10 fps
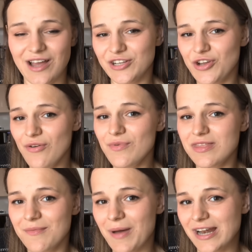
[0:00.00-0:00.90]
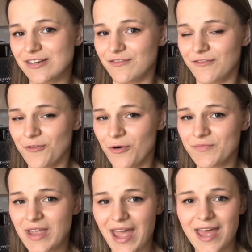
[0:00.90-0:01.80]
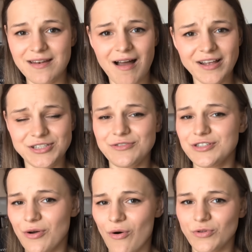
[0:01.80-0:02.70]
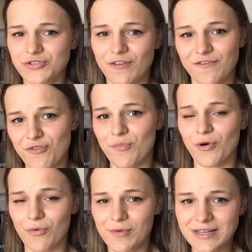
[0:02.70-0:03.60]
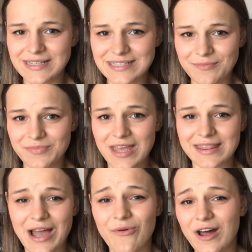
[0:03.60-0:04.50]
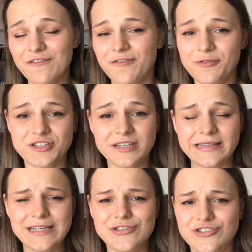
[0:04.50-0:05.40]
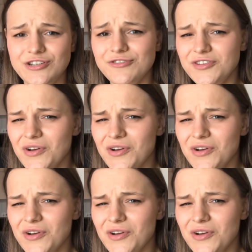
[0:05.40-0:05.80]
I'd go with Imagen 4 and I'd use Ultra for more realism. Now, unfortunately, due to